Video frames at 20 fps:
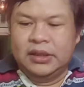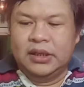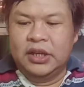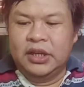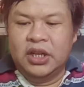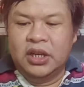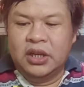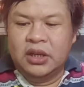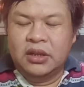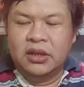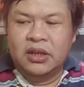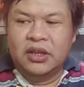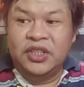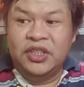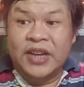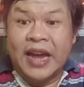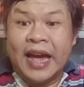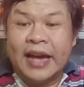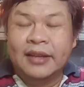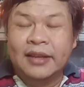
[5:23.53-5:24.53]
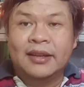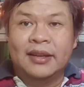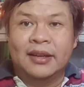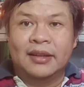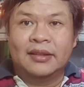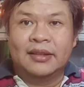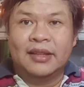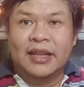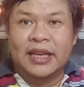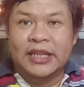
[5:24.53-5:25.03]
uh, yank
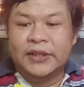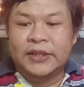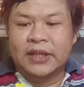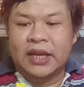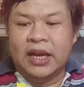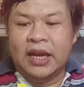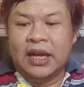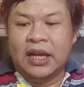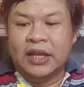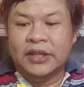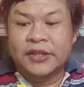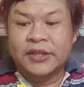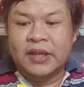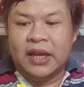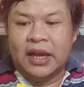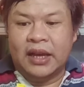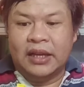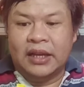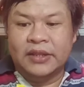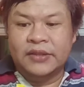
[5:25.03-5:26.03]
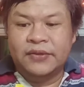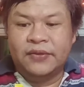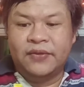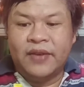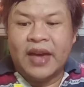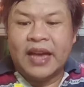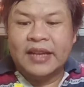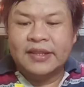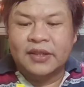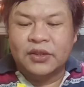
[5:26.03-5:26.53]
it as, uh, as
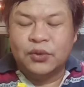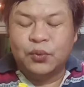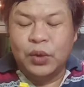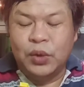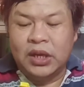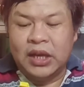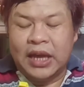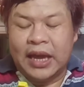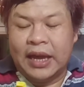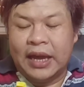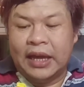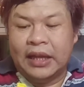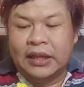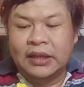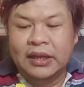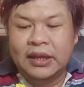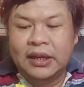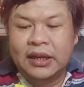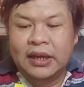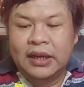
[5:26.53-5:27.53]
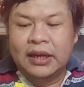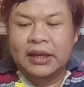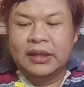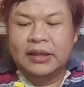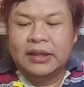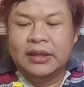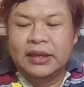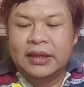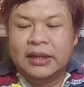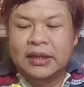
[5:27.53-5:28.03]
fast as we can
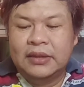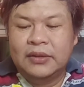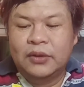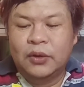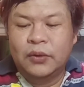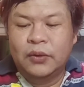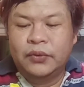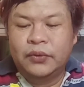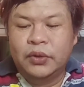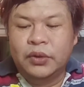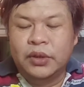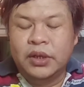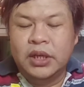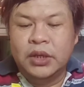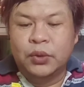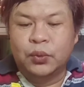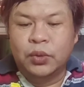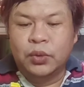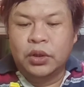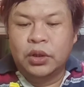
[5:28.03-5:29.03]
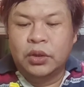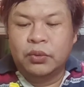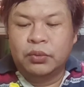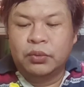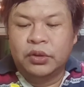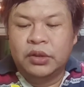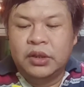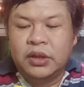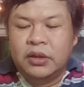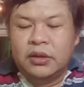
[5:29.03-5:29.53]
and then hopefully it
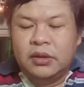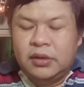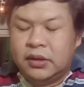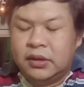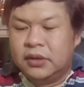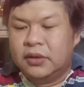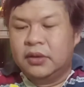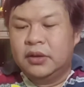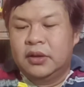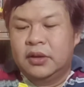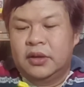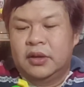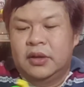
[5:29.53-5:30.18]
will